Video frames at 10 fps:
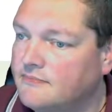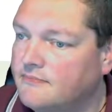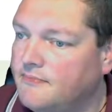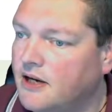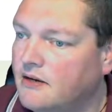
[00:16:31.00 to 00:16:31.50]

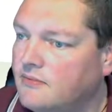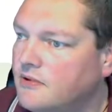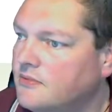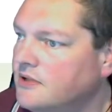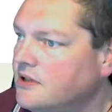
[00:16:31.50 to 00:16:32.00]
But
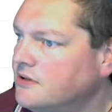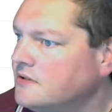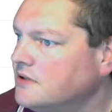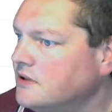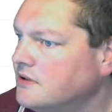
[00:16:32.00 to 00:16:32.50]
what we can
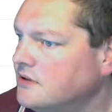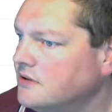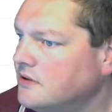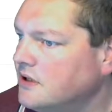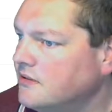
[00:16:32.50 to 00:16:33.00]
also
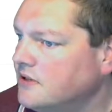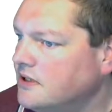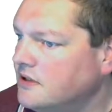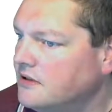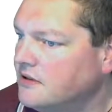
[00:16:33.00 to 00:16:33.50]
do over
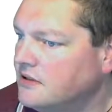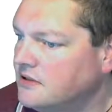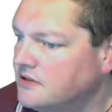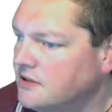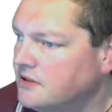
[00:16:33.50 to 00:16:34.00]
here
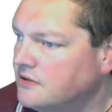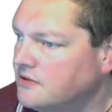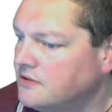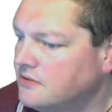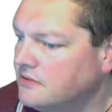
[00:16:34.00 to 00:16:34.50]
is go
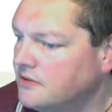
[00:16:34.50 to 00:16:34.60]
to